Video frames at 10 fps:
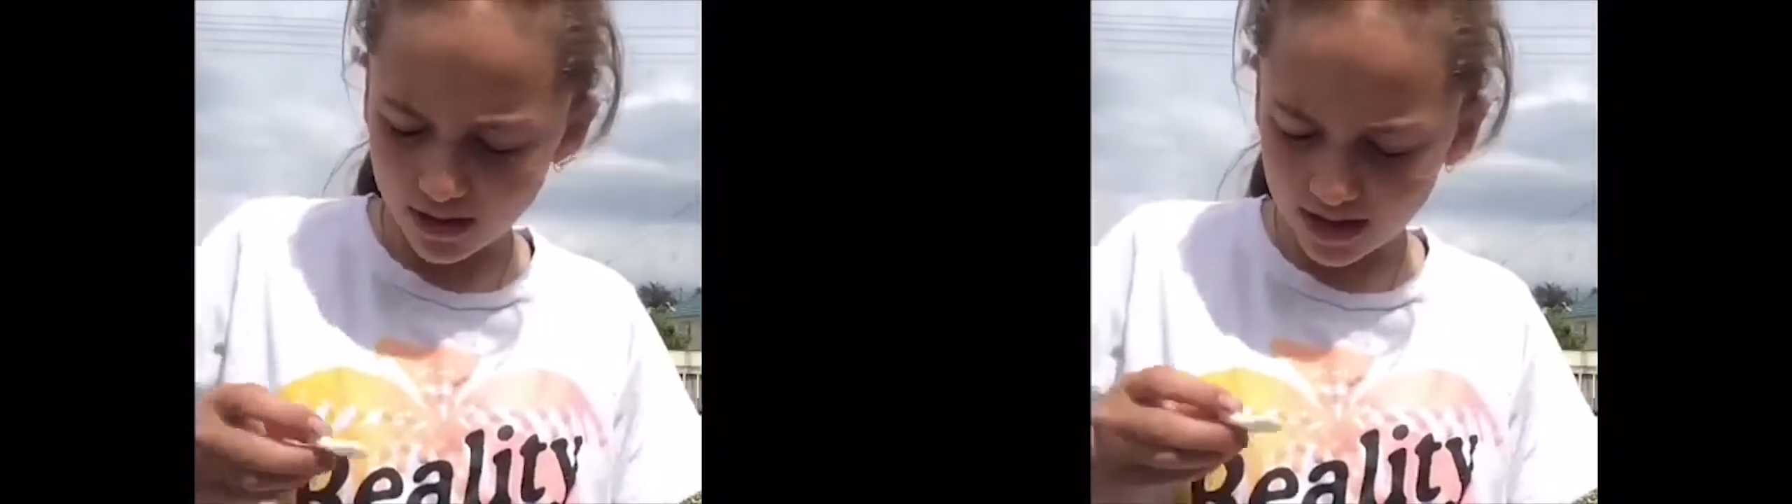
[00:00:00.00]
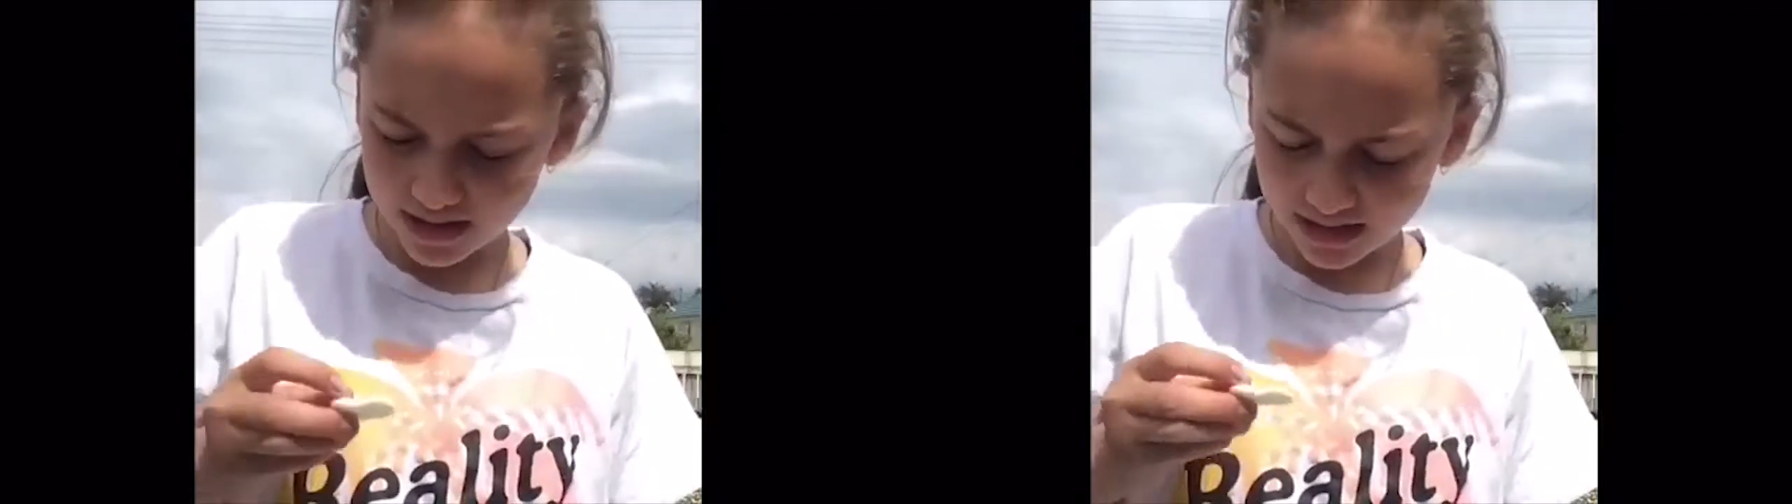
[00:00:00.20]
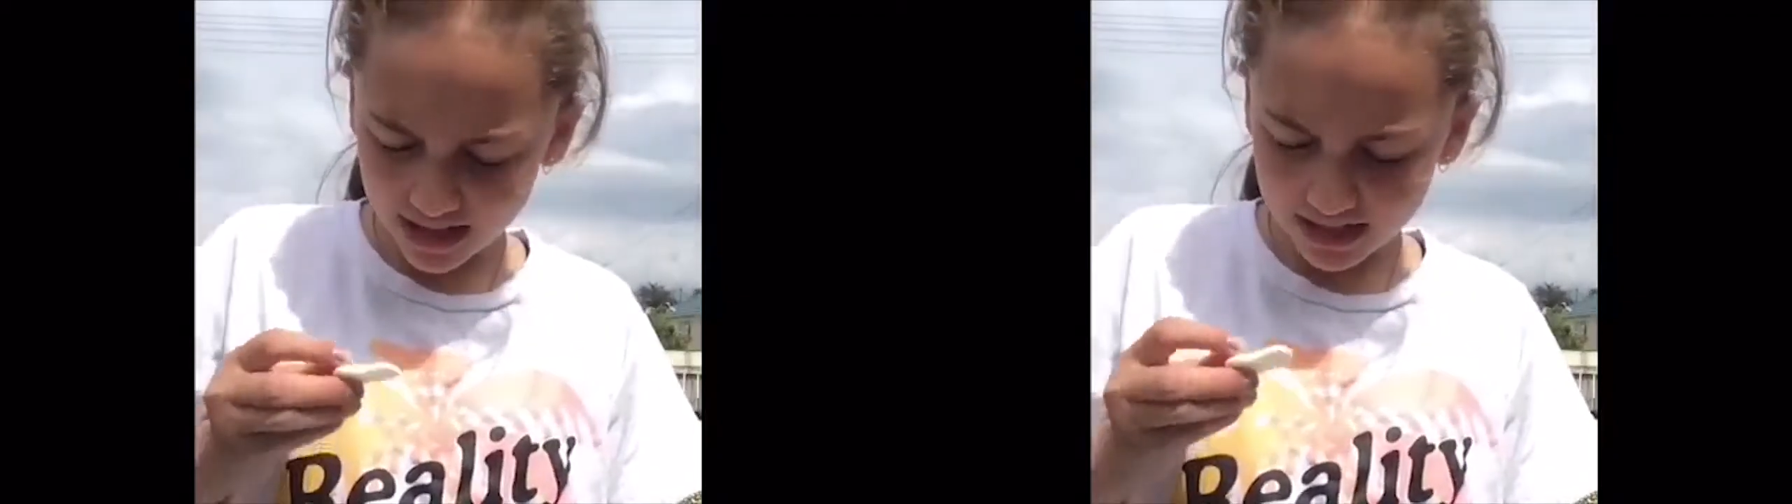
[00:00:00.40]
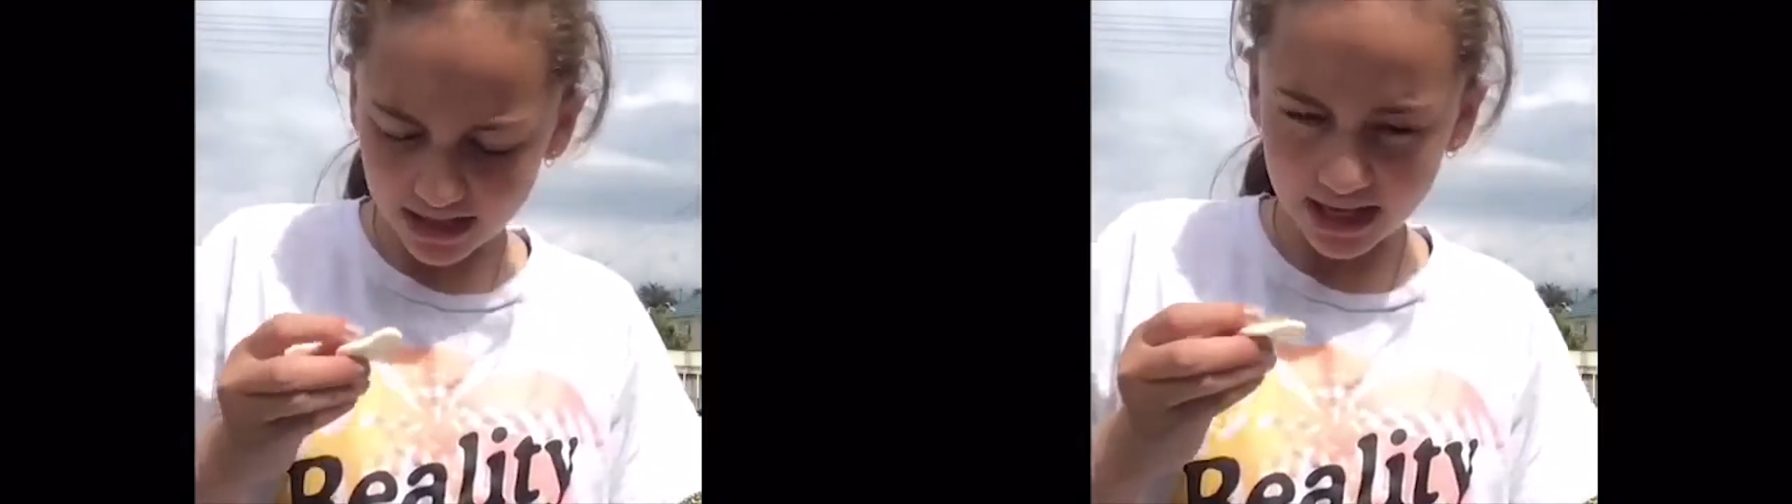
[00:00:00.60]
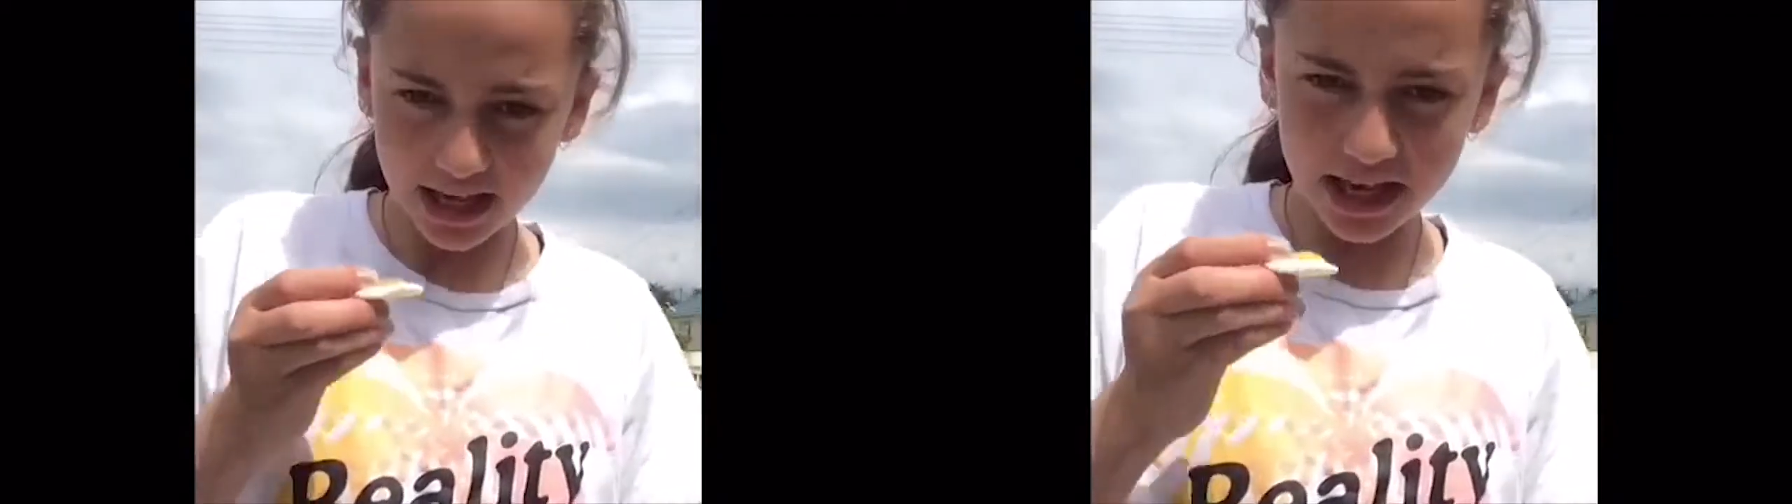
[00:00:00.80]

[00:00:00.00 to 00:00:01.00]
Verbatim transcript: there's these